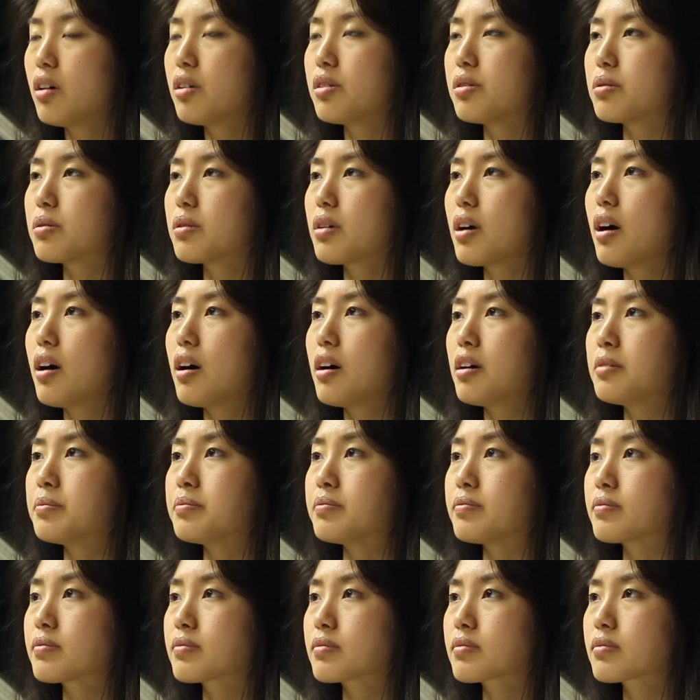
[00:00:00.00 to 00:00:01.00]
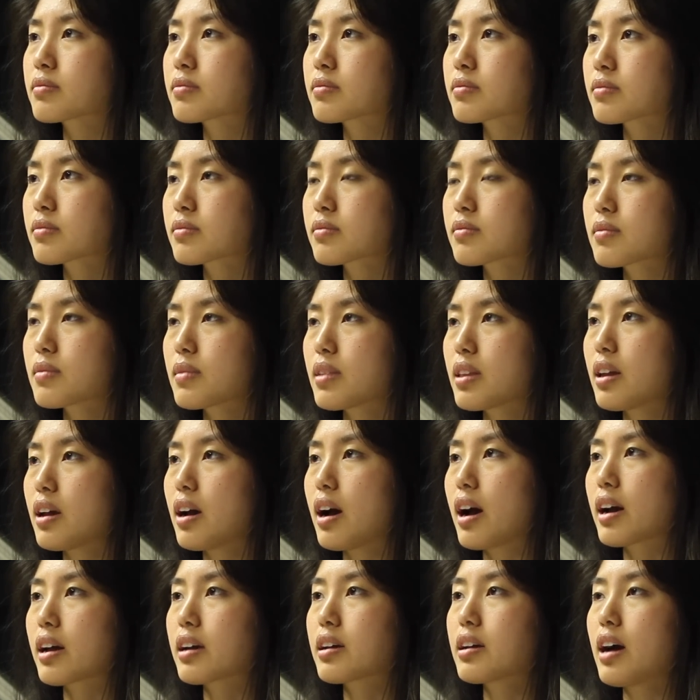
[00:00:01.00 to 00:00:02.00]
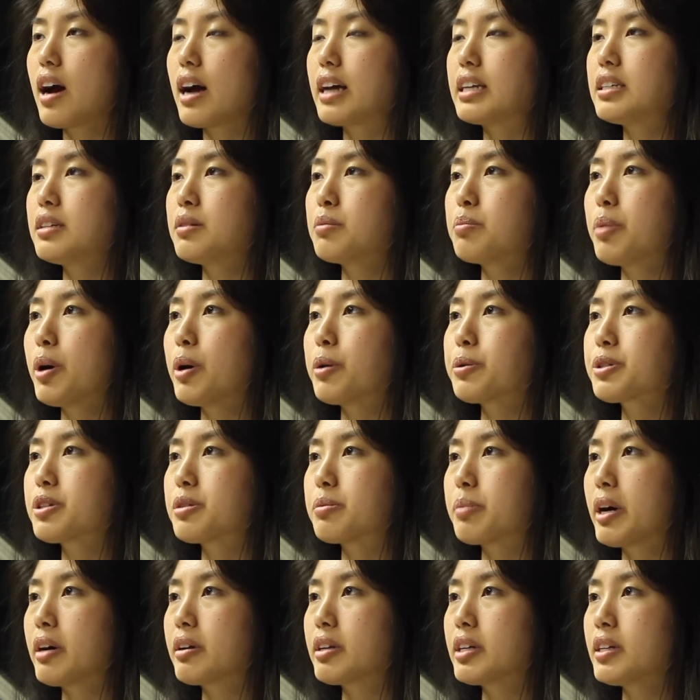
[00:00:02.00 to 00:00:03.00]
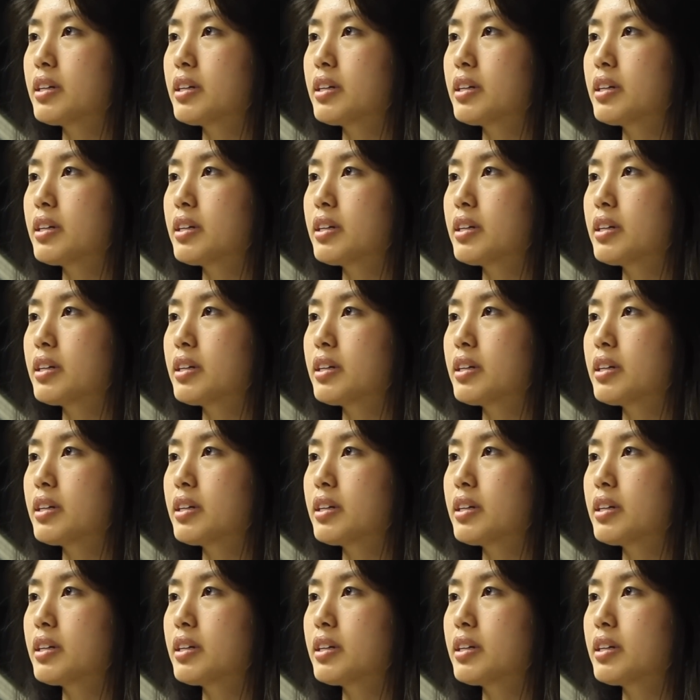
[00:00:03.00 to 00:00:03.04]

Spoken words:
Oh, I didn't post about